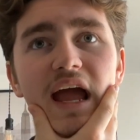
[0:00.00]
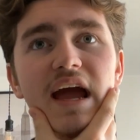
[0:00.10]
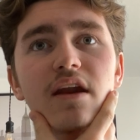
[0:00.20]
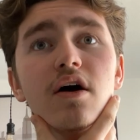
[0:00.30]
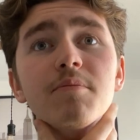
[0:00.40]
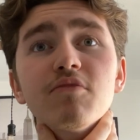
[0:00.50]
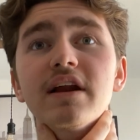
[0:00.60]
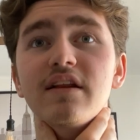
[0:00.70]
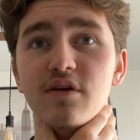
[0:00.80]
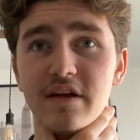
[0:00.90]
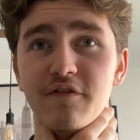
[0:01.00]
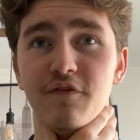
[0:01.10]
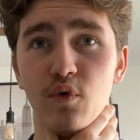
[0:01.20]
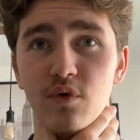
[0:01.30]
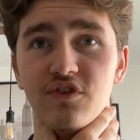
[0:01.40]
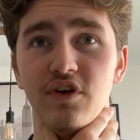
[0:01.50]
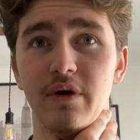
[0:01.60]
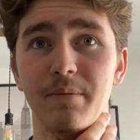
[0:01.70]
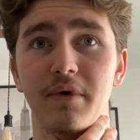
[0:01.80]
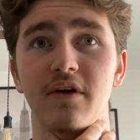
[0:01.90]
And I'm really looking forward to
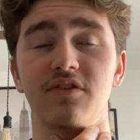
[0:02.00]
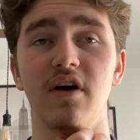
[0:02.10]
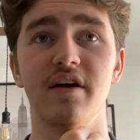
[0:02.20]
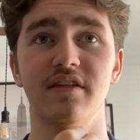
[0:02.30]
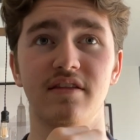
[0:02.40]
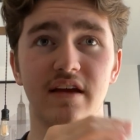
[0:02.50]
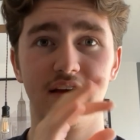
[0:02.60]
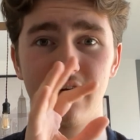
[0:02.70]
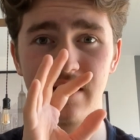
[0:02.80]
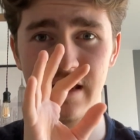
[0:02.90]
it because I think